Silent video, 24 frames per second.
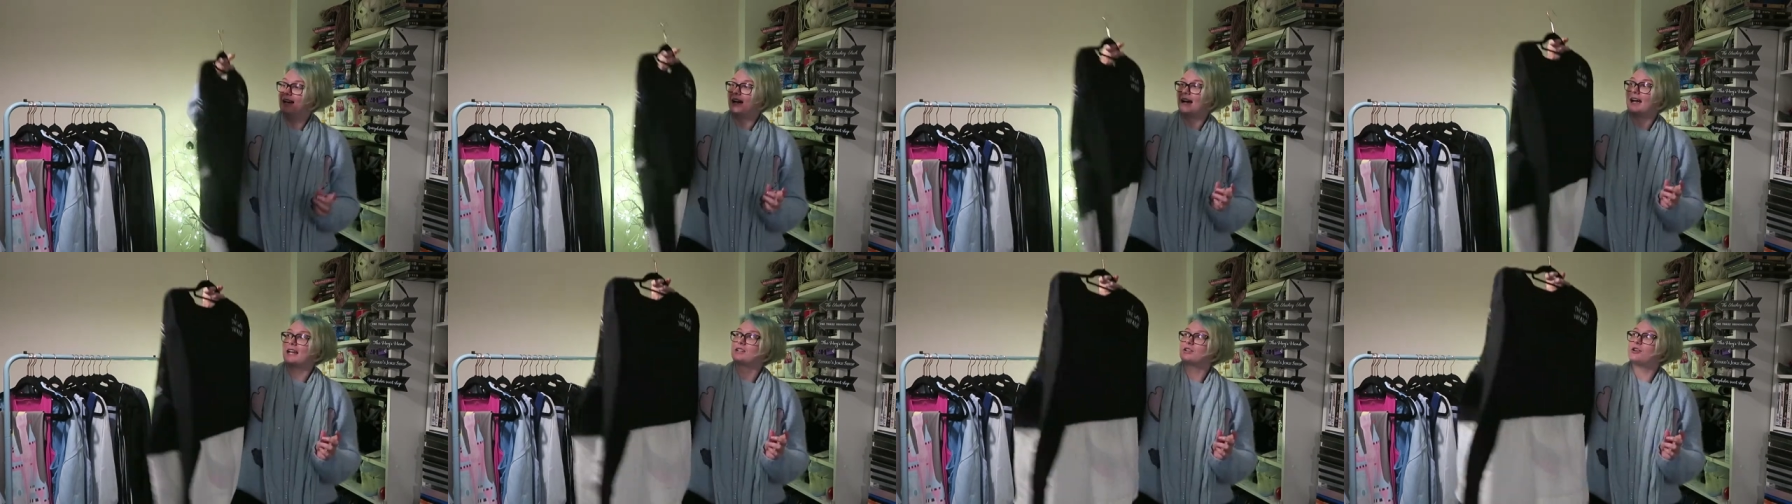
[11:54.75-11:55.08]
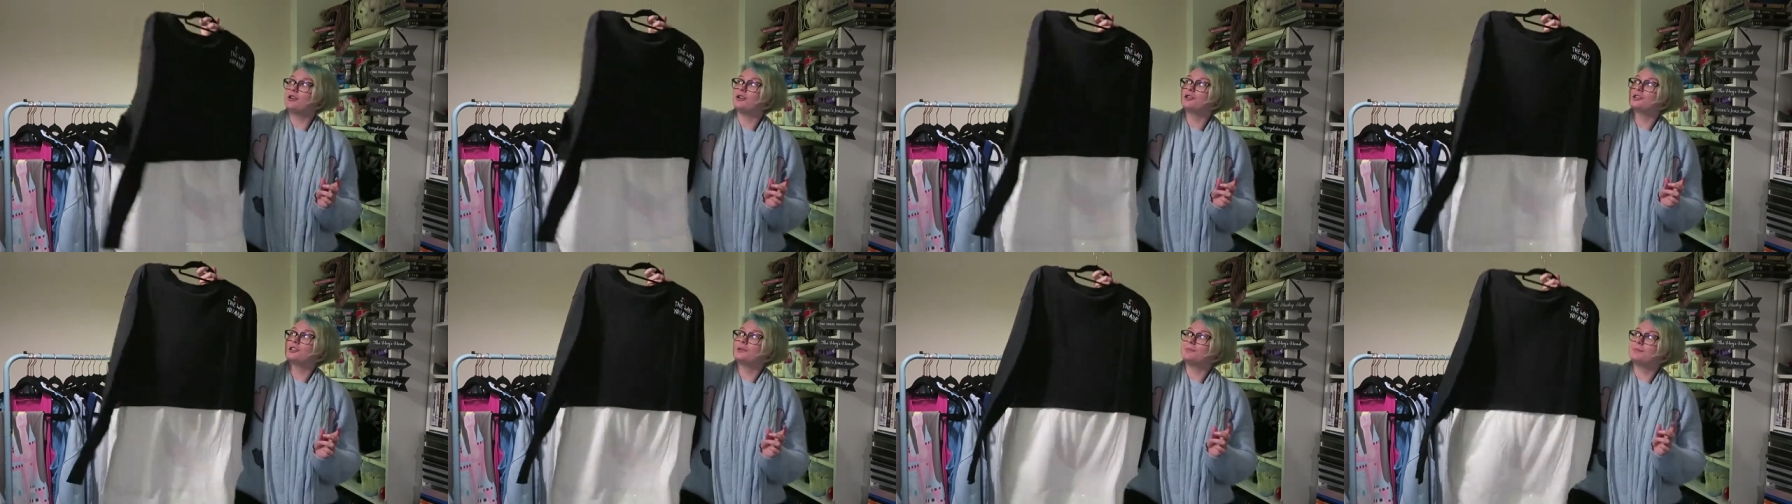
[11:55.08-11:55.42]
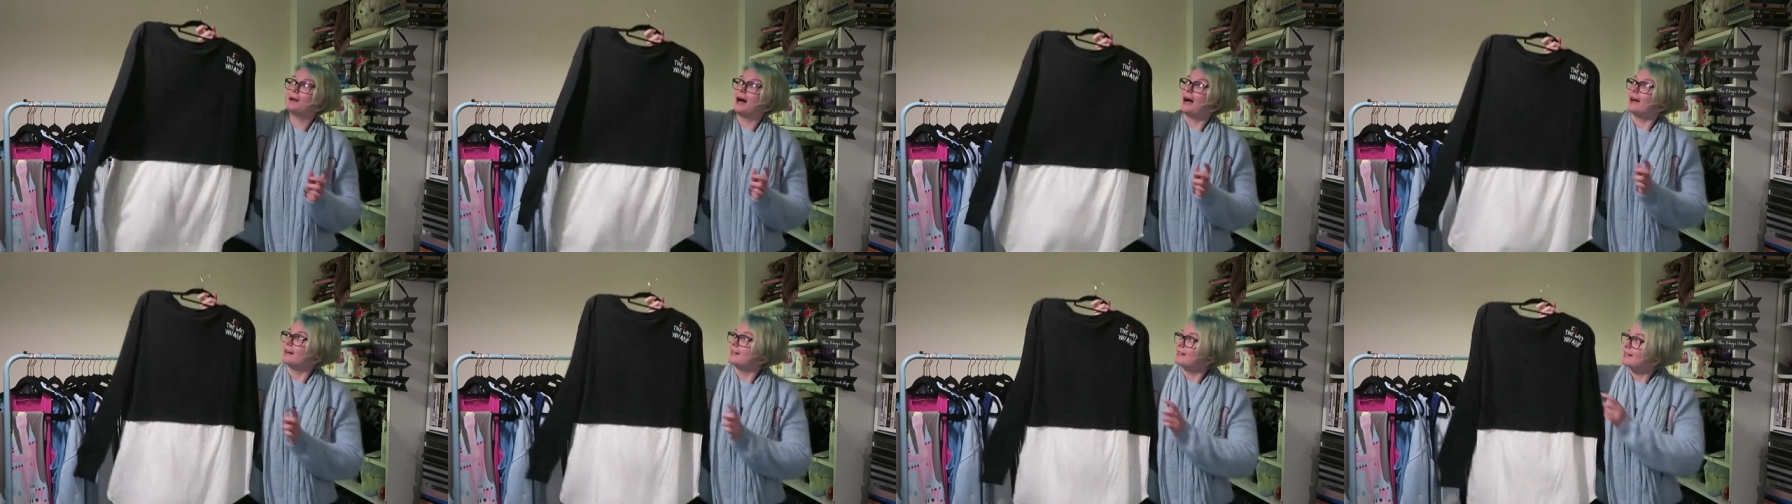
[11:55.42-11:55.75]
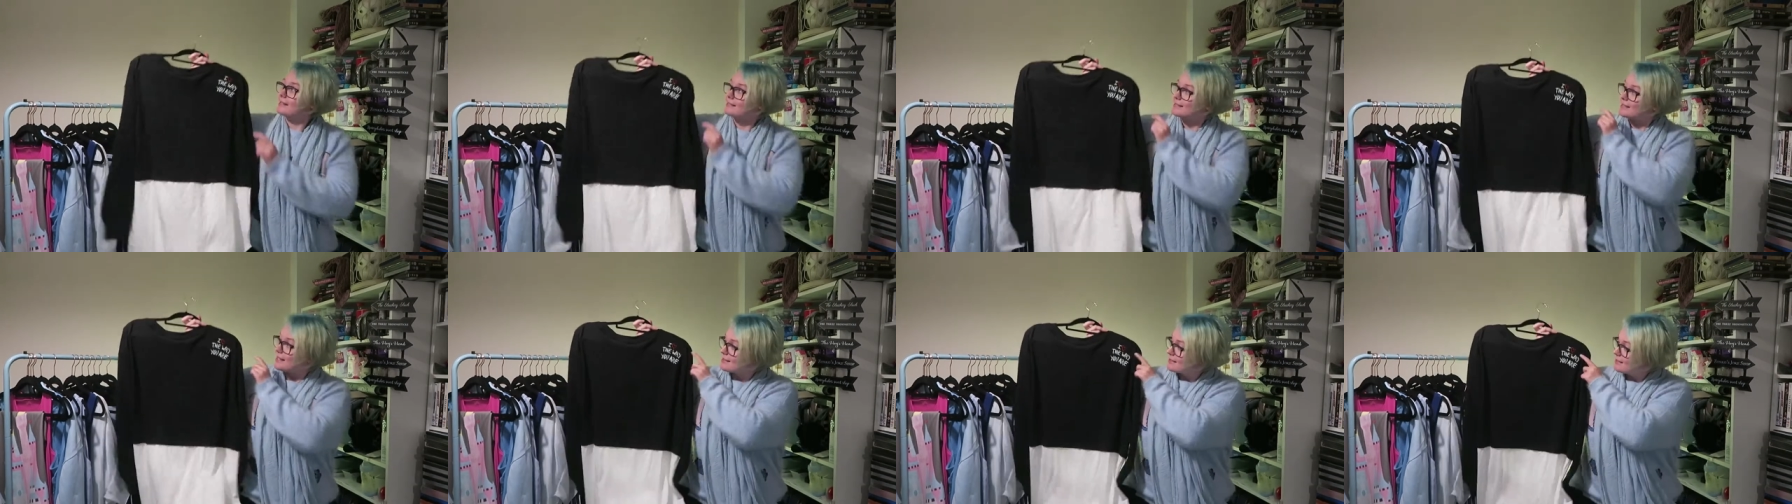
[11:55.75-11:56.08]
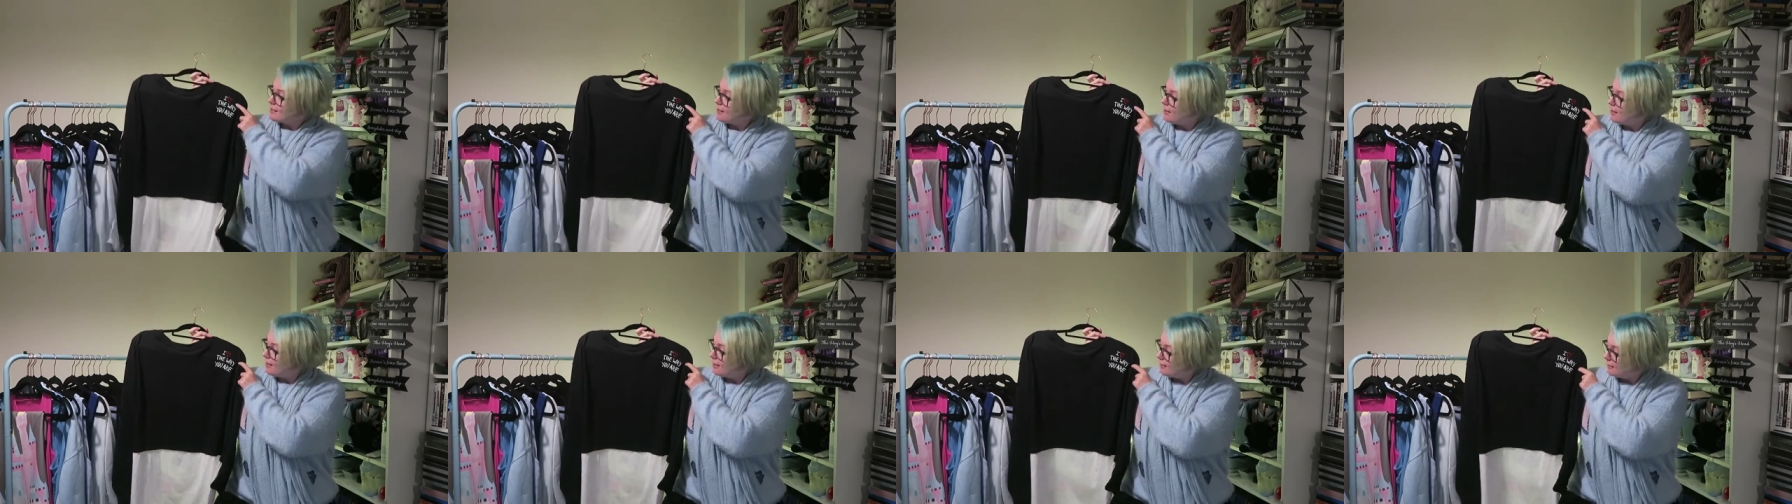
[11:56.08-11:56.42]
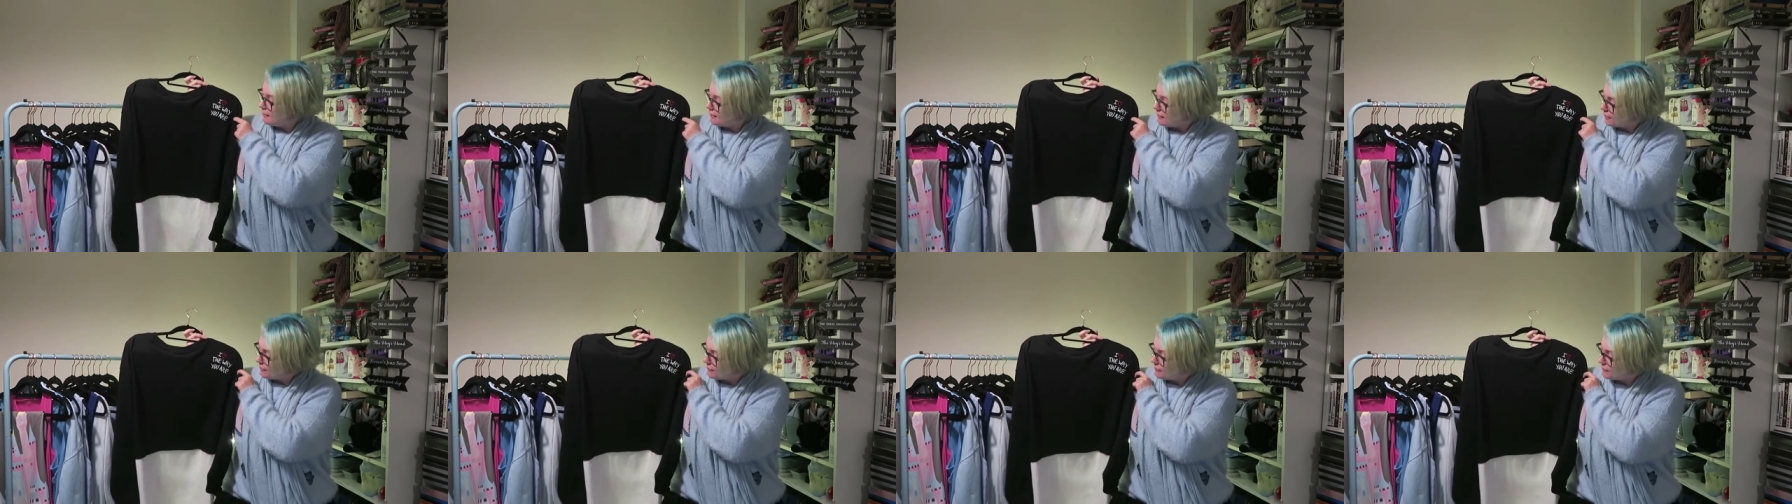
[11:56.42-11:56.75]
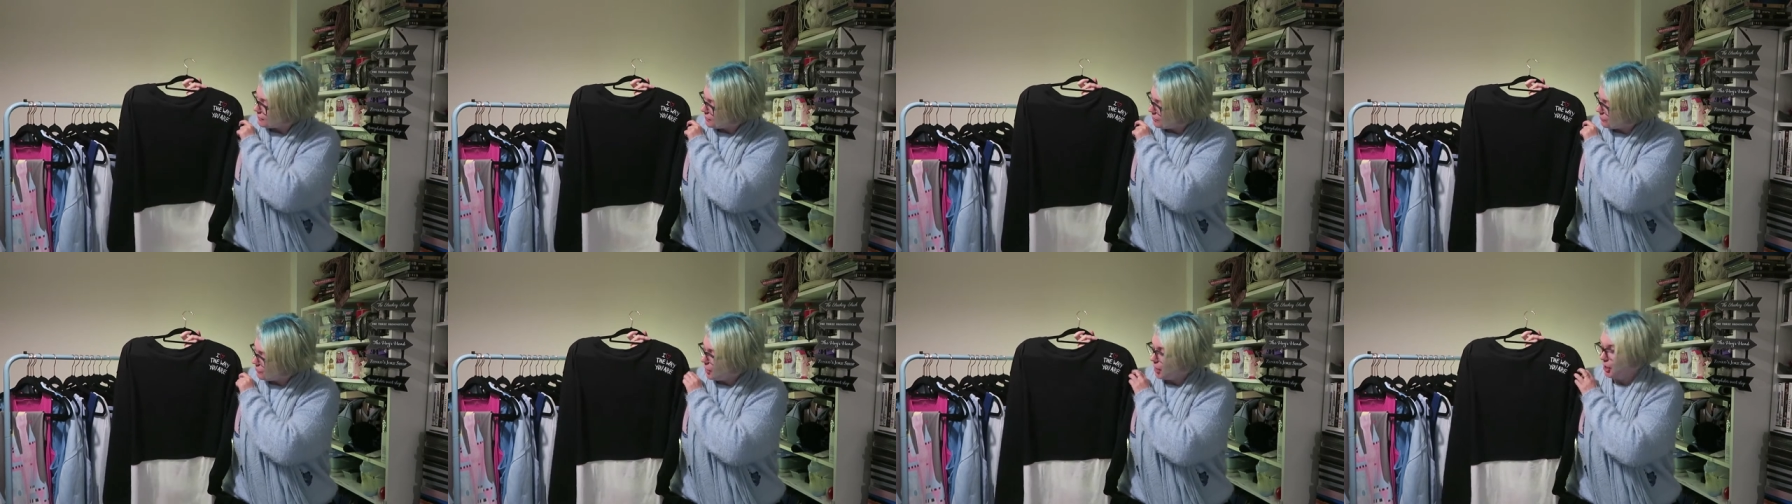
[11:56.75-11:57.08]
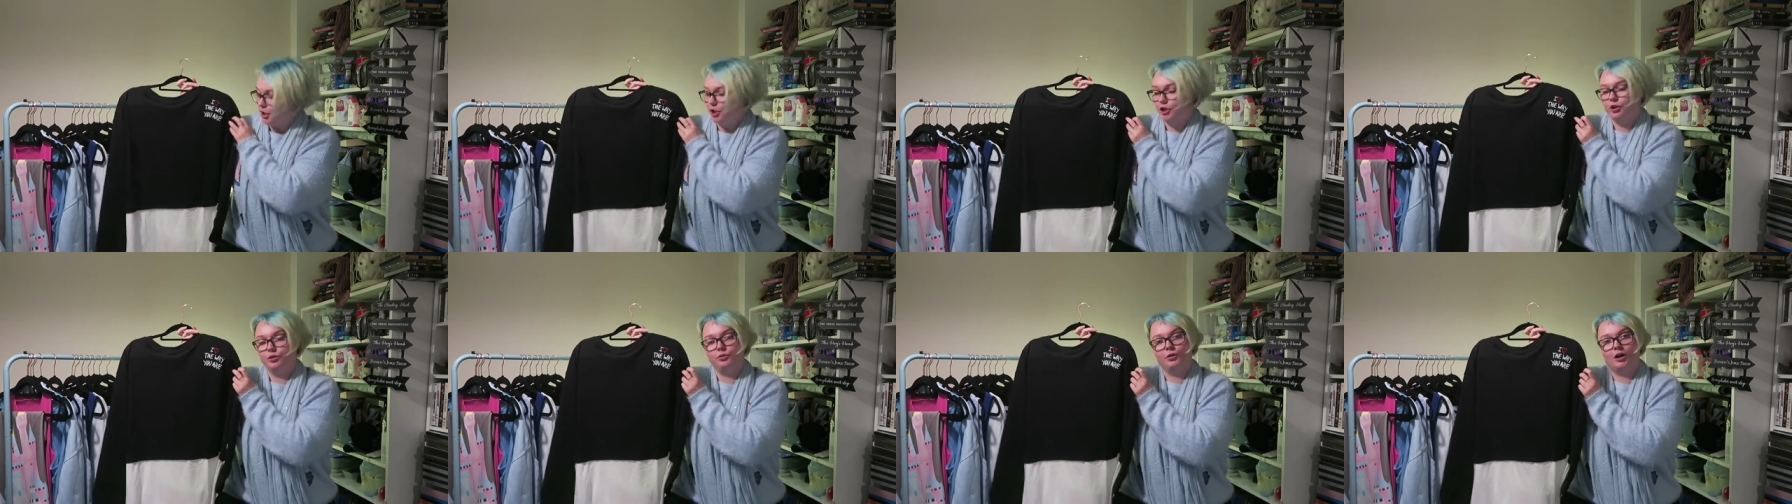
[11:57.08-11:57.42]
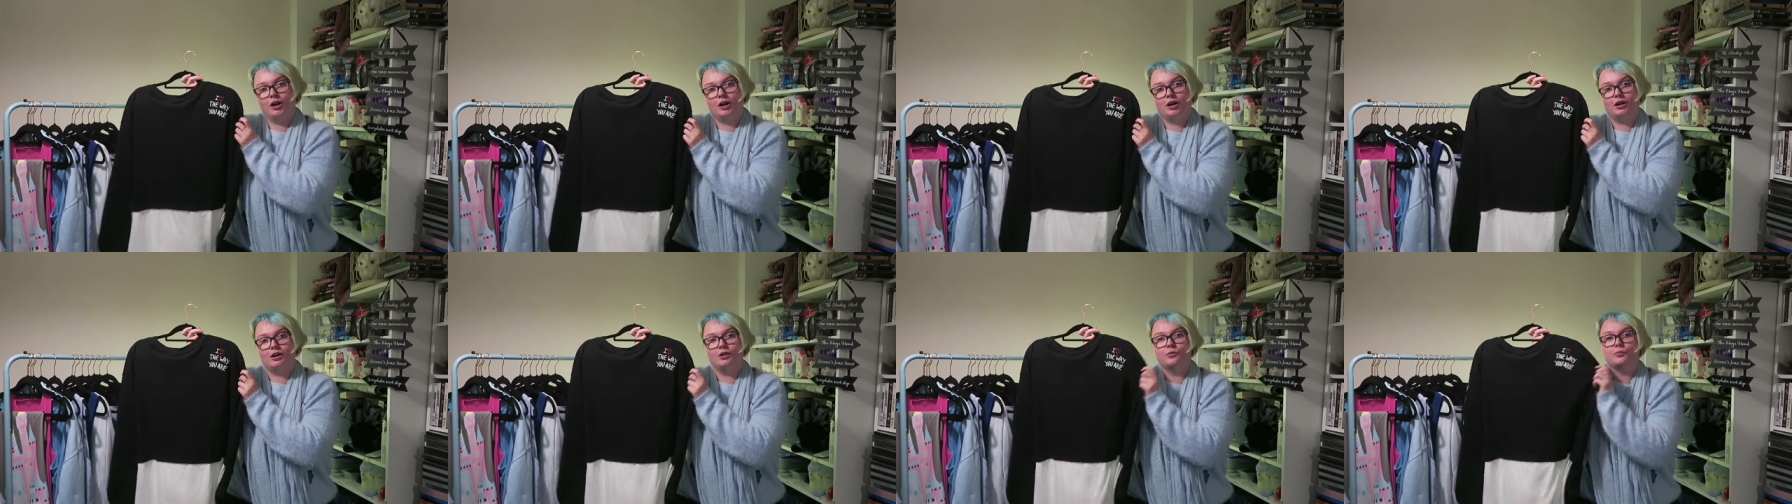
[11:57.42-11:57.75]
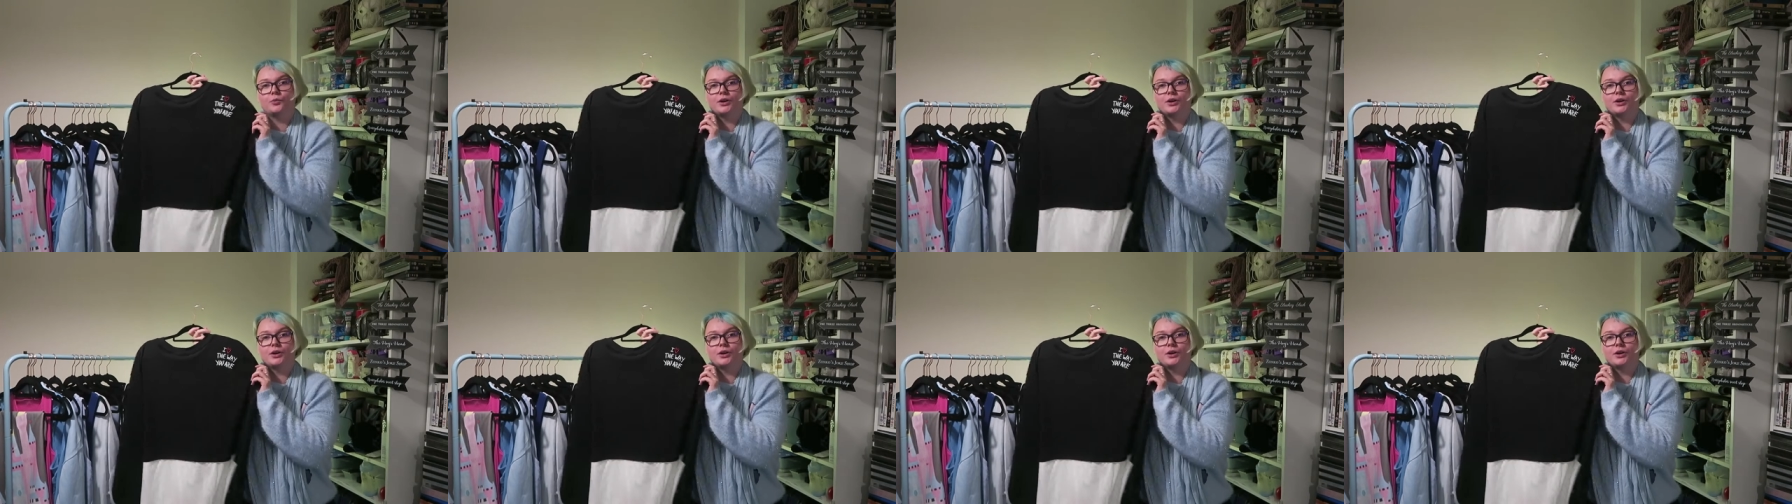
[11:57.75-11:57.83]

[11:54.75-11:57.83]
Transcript: And on the back it says, I love the way you are,